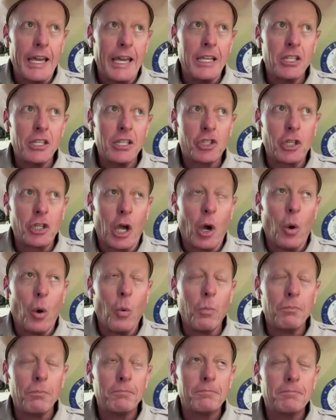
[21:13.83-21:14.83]
Hey,
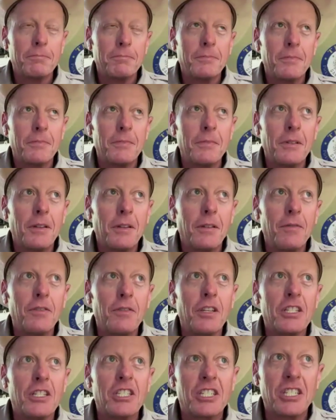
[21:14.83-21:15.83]
so
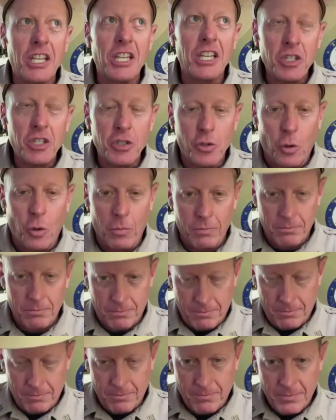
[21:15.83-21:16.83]
the system
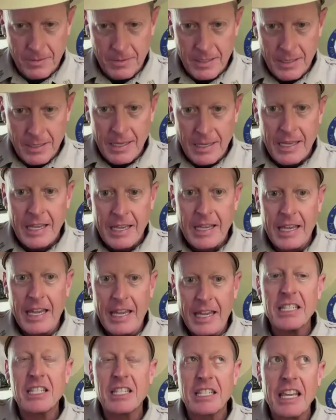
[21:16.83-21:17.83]

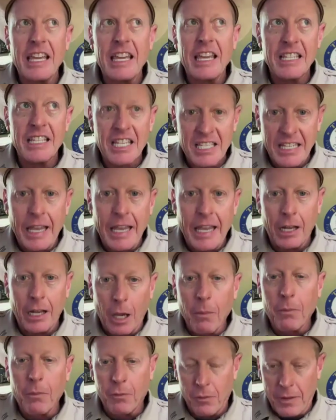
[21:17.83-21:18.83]
is is set
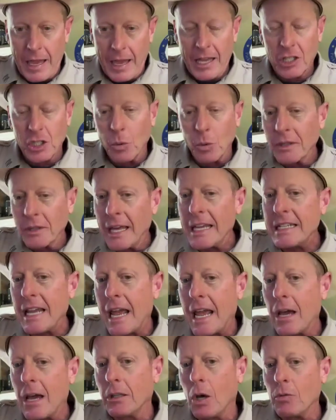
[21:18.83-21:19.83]
up for that. So when they
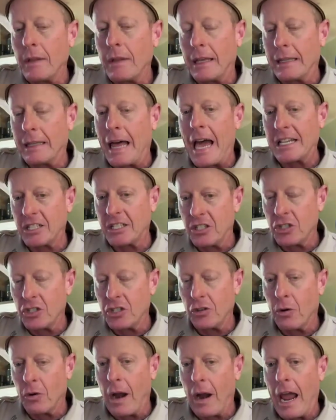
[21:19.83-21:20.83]
download that
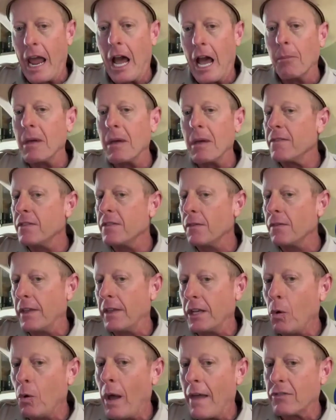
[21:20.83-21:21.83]
license in their app, even if
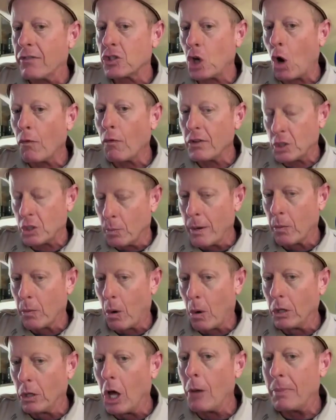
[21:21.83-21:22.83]
they don't have service, we
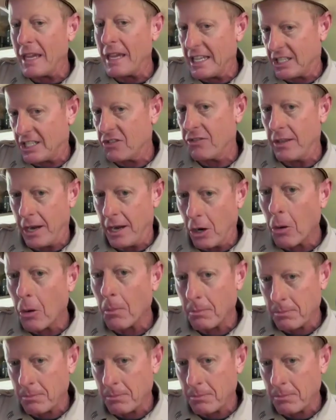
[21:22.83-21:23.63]
roll up, it's there.